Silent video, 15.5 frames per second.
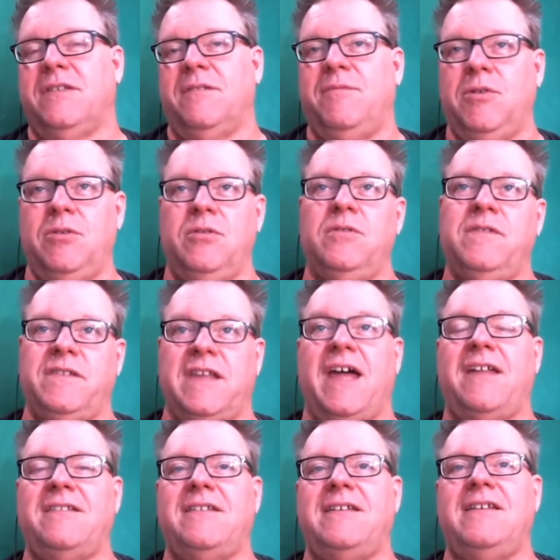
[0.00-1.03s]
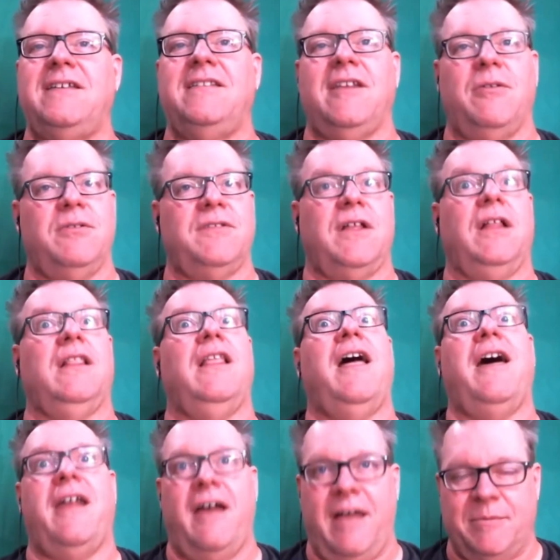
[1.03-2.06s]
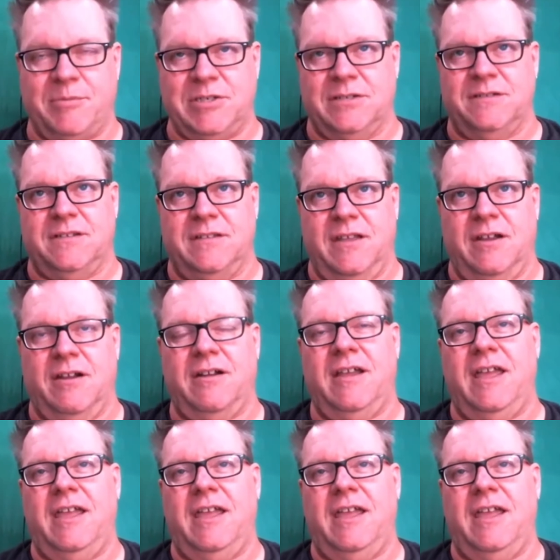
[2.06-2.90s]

If you use S A S I, there was a lot of options in there,